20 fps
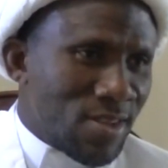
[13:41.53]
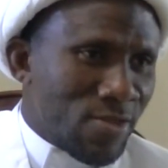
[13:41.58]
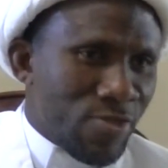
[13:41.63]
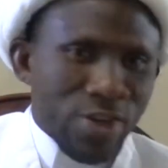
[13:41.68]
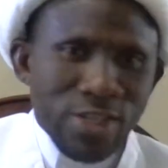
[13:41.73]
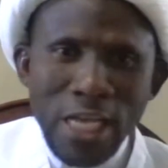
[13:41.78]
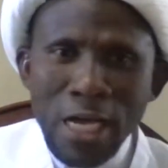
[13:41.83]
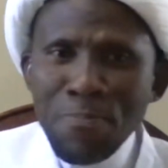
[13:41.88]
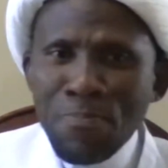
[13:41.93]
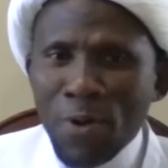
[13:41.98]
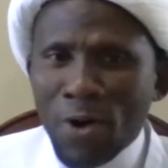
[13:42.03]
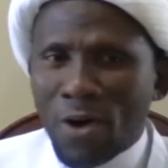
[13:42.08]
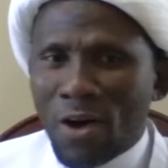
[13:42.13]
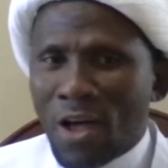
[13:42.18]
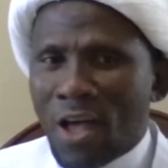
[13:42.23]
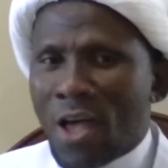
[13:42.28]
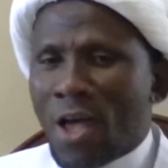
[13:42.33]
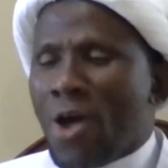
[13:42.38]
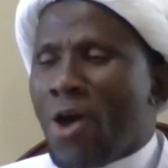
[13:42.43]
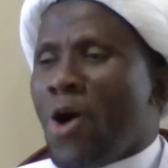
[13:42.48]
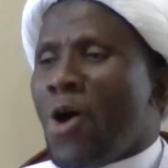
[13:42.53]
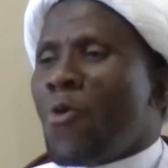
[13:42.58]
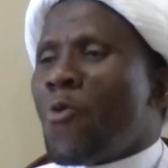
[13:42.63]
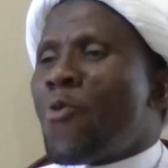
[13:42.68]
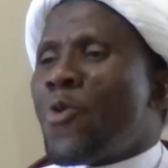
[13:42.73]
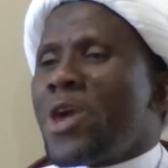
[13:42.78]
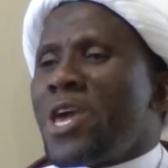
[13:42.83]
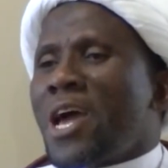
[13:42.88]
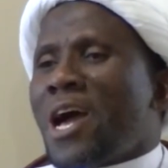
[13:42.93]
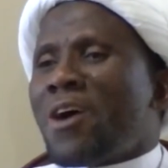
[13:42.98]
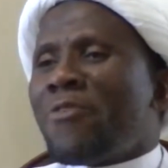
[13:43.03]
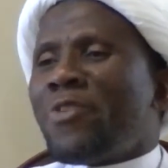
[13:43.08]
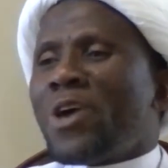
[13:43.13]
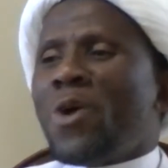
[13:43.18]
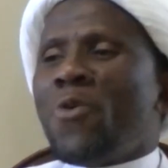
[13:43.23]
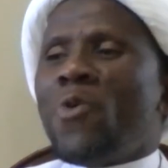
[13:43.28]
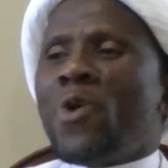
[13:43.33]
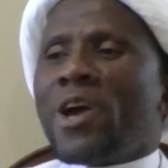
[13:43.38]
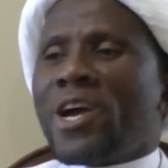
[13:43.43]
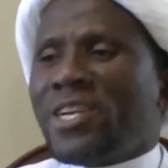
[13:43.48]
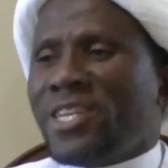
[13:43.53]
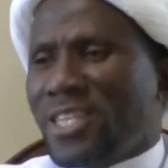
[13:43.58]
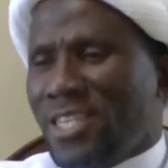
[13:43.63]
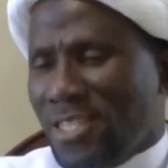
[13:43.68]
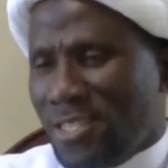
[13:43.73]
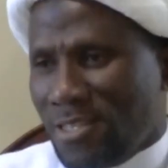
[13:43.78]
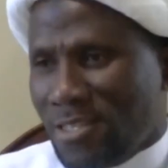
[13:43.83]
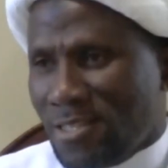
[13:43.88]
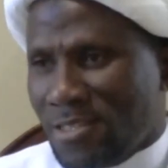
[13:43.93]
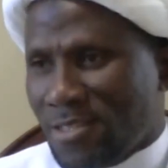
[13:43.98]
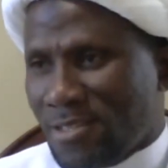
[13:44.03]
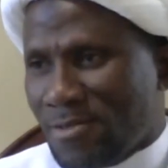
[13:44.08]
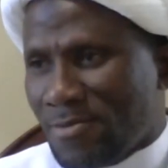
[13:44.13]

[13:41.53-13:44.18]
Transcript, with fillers: For example, we have a wedding.